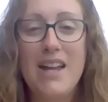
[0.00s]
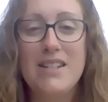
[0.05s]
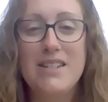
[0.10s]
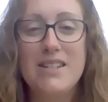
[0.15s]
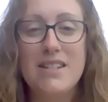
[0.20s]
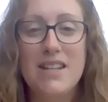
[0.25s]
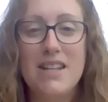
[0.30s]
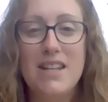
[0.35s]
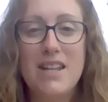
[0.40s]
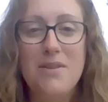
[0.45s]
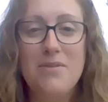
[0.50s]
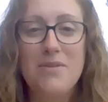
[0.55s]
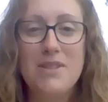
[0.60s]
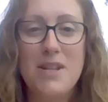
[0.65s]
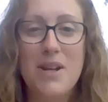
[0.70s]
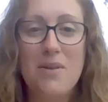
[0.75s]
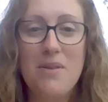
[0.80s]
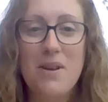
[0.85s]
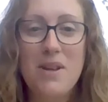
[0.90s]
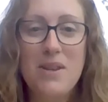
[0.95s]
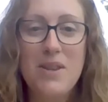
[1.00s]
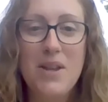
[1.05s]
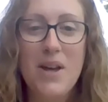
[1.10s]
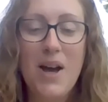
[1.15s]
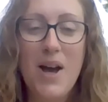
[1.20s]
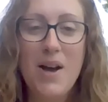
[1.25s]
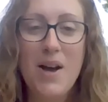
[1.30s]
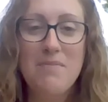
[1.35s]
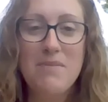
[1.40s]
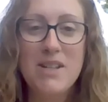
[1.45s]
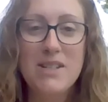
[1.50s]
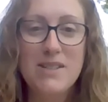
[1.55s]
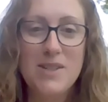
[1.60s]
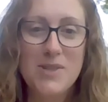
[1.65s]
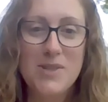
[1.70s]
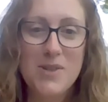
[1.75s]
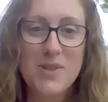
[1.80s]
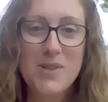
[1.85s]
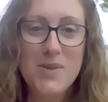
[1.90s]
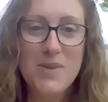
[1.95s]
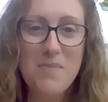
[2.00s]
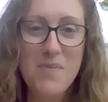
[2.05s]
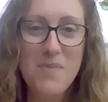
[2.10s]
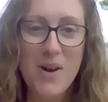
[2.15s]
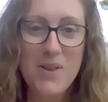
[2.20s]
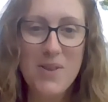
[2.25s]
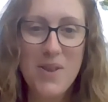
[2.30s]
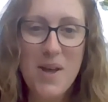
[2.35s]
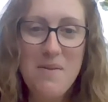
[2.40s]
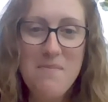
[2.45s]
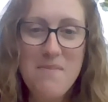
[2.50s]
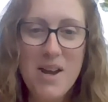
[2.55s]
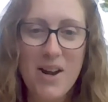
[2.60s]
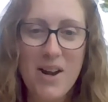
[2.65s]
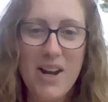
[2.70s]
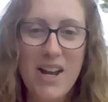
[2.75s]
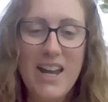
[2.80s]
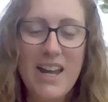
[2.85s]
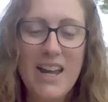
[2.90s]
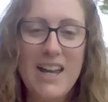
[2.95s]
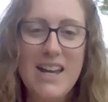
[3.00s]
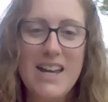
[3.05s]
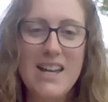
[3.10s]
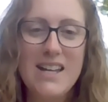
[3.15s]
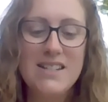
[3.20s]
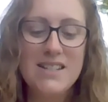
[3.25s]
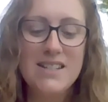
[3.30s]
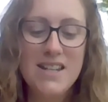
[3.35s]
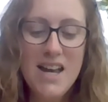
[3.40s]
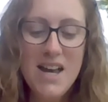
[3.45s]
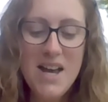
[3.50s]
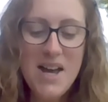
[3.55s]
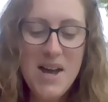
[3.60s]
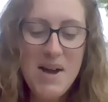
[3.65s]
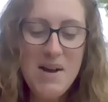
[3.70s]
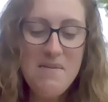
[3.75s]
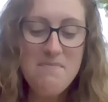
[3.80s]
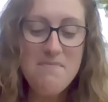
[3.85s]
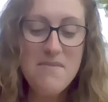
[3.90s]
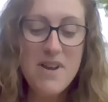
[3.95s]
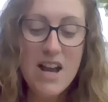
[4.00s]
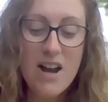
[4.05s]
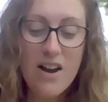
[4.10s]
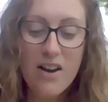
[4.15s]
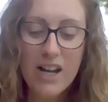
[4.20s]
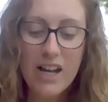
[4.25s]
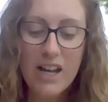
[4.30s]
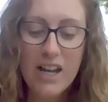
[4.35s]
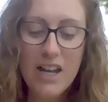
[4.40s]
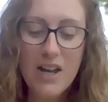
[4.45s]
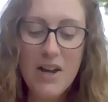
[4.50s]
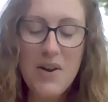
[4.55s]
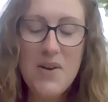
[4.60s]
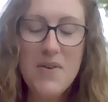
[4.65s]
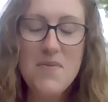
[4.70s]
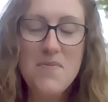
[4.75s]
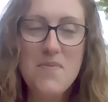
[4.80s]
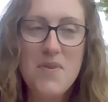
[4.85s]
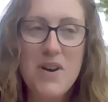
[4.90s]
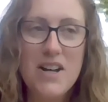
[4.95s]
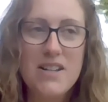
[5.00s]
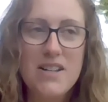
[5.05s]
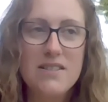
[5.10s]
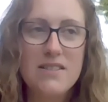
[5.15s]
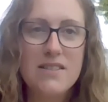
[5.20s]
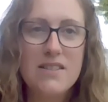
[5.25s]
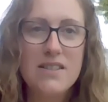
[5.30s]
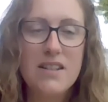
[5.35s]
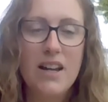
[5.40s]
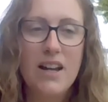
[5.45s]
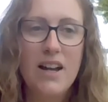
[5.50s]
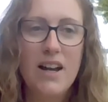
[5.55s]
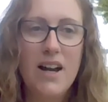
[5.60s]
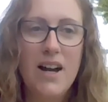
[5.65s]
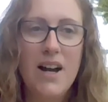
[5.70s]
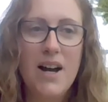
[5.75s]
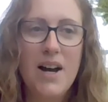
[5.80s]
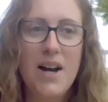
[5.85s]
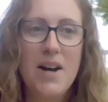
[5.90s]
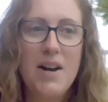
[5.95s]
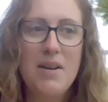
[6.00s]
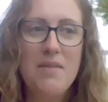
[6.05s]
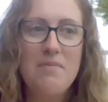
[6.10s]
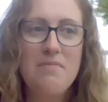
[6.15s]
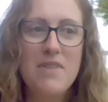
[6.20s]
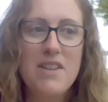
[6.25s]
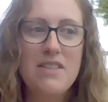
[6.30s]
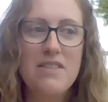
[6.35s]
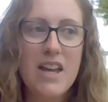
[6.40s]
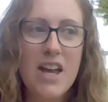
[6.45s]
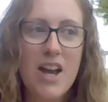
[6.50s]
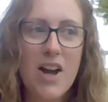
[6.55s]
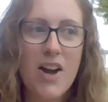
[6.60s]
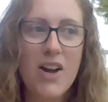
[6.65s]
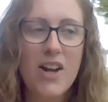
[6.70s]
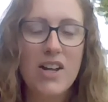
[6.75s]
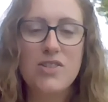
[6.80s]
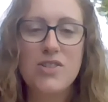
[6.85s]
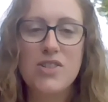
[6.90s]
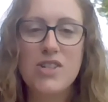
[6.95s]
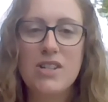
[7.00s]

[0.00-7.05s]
and he was there with his sisters, Martha and Mary, and Mary was there, and